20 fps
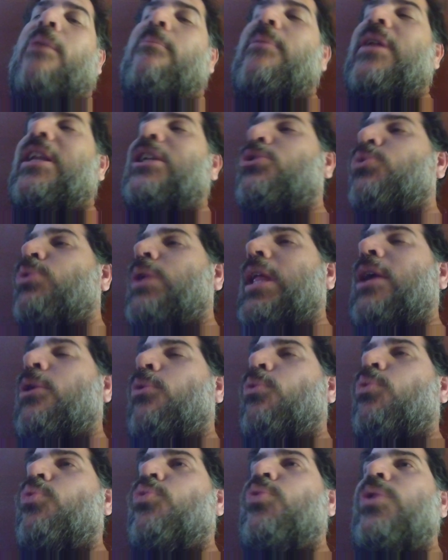I mean, it's
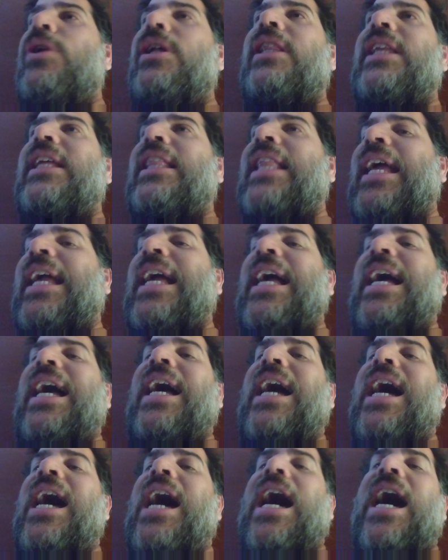really like
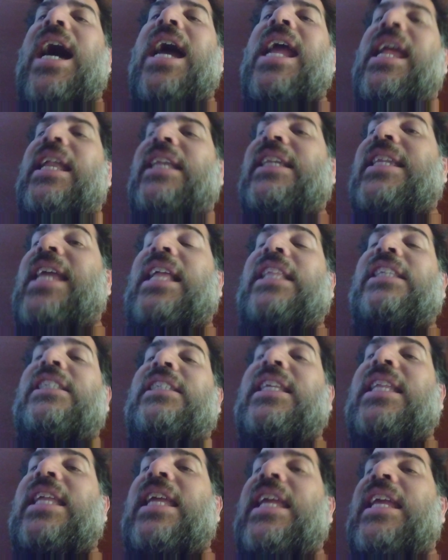high
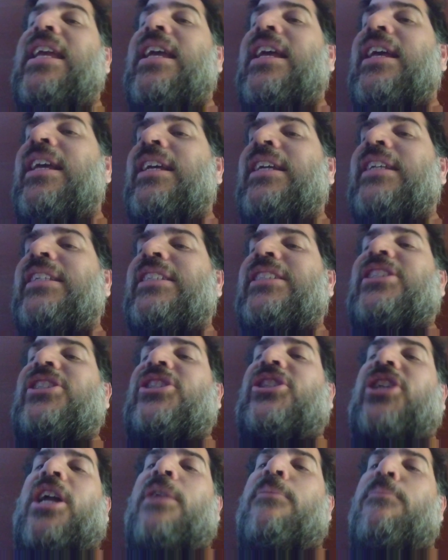intensity
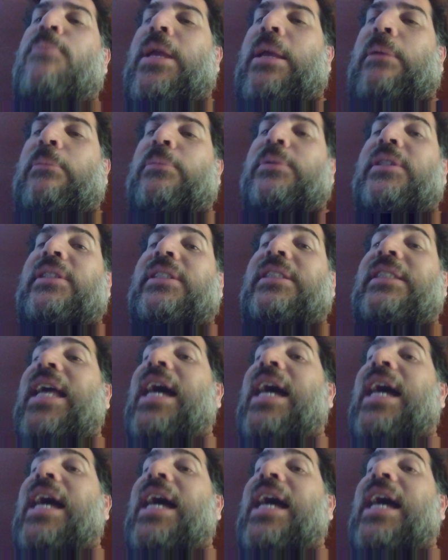sunbeams.